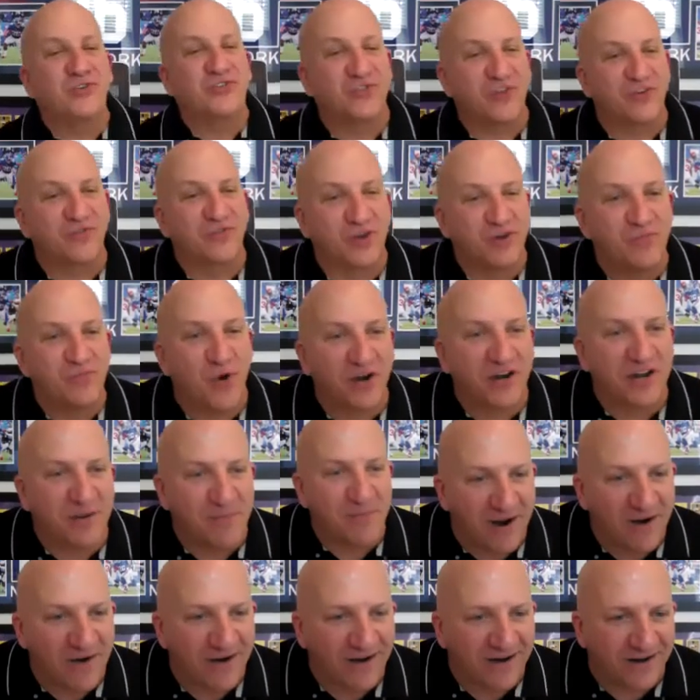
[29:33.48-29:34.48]
of Good Morning
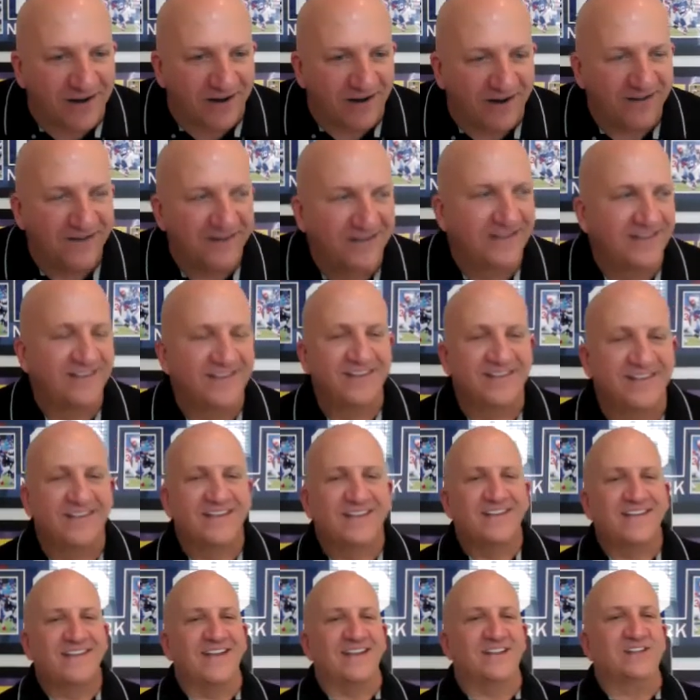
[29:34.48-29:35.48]
America, and
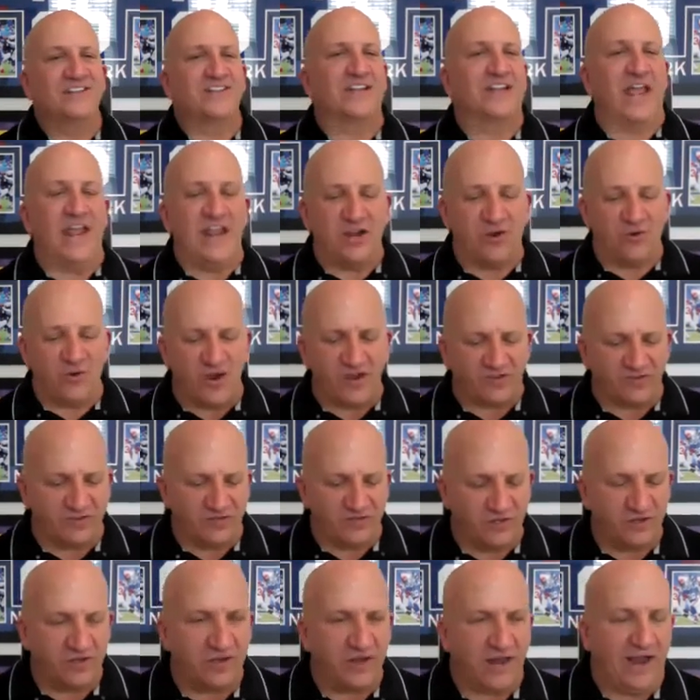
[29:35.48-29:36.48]
she's like, "Hey, Chris."
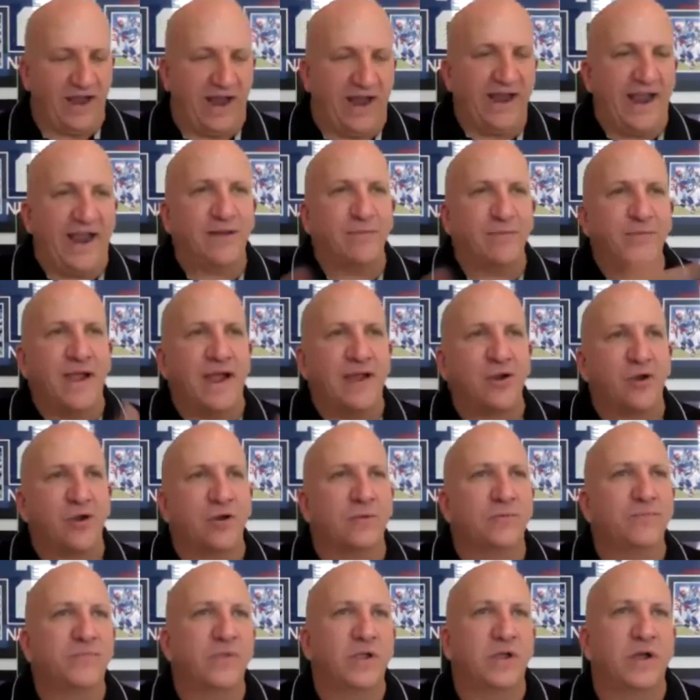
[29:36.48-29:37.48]
I had met her
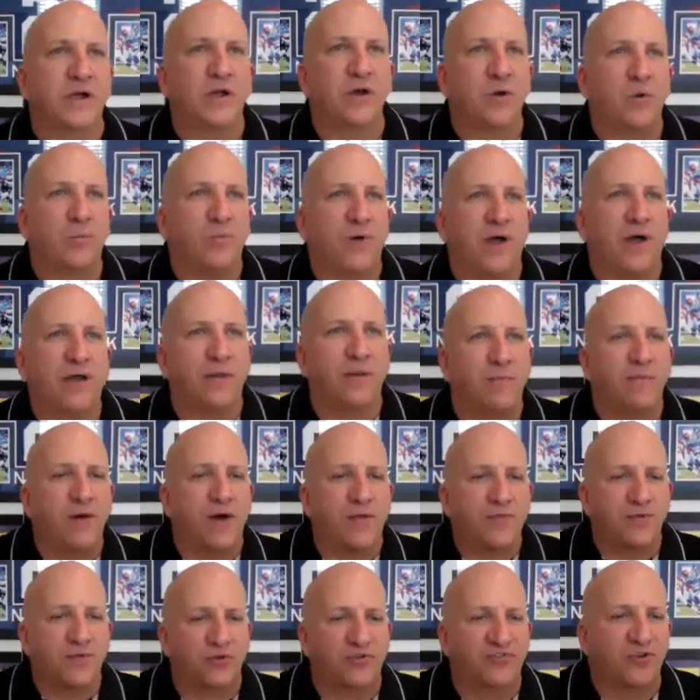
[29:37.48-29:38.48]
about a
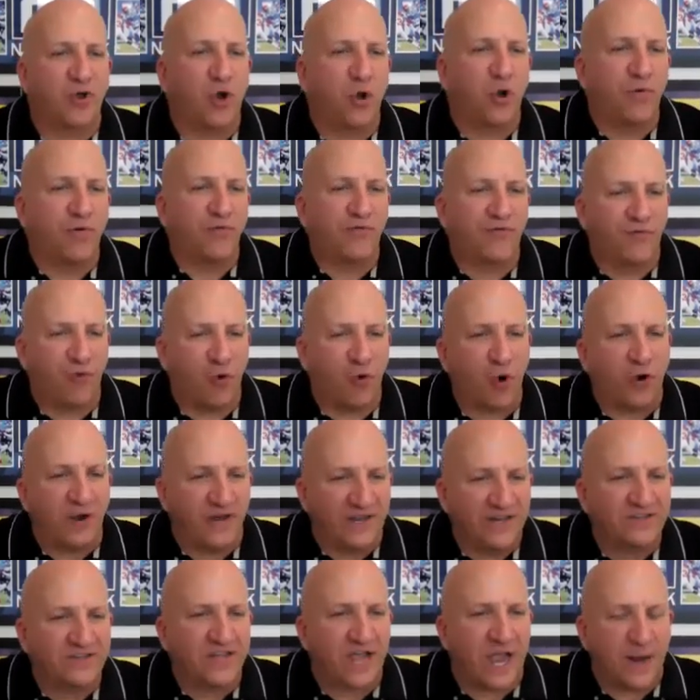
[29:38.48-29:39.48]
month or so before
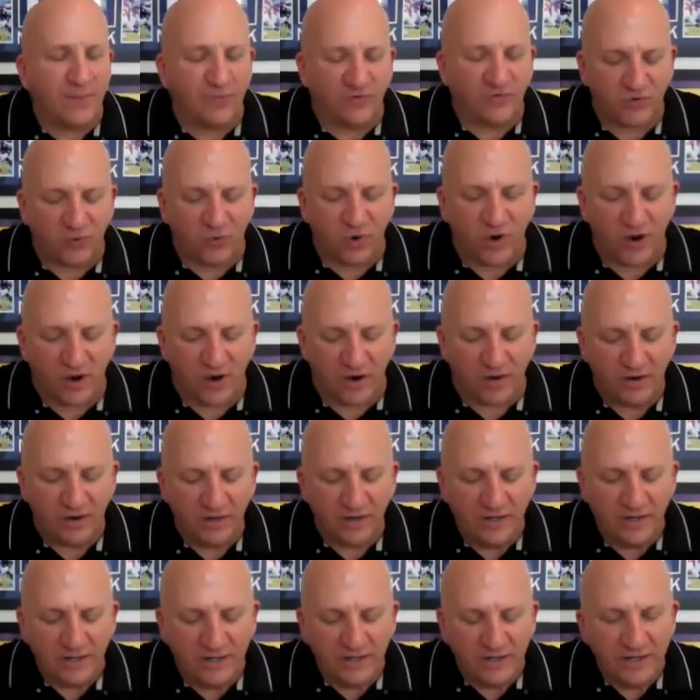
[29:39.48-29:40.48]
in Times Square,
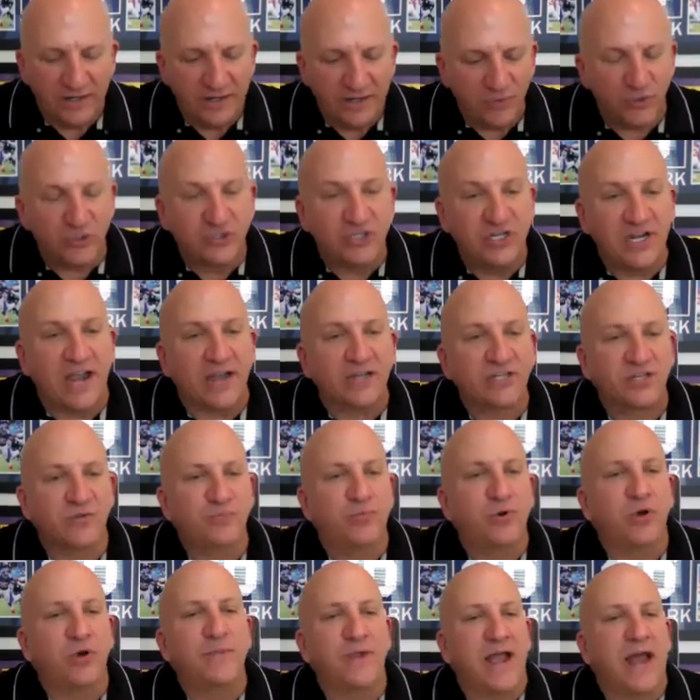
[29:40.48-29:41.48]
where she actually
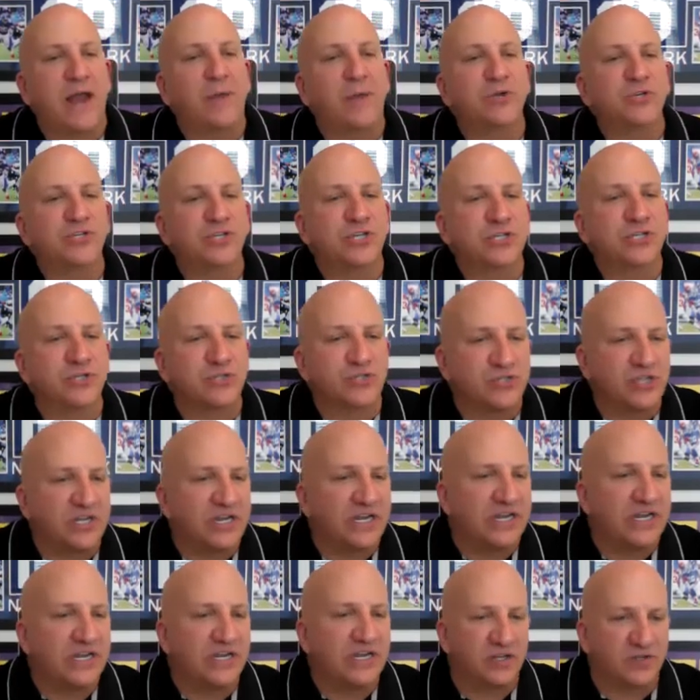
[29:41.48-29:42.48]
put me on with Ginger
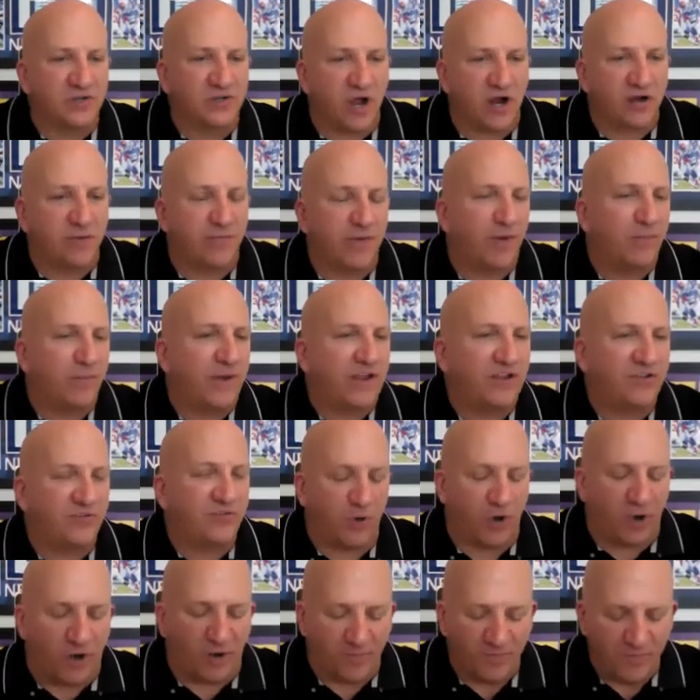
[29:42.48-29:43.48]
Z to talk about
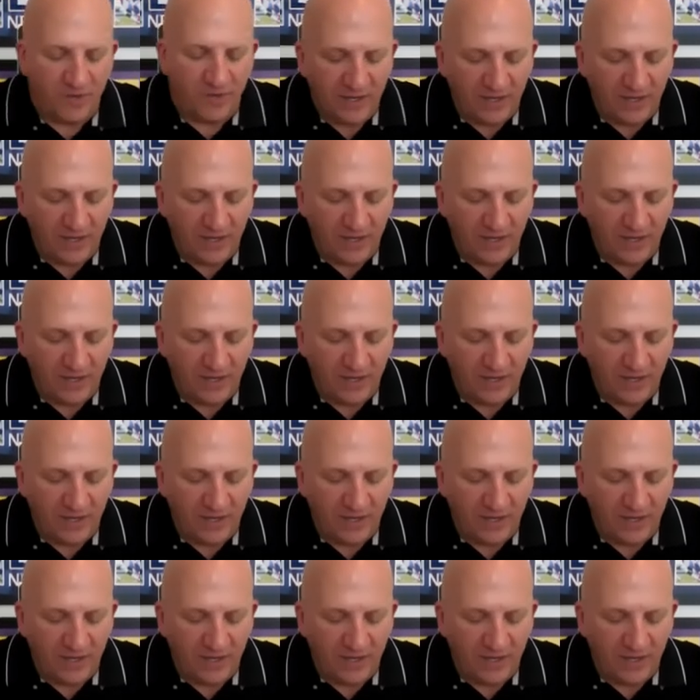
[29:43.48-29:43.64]
baseball.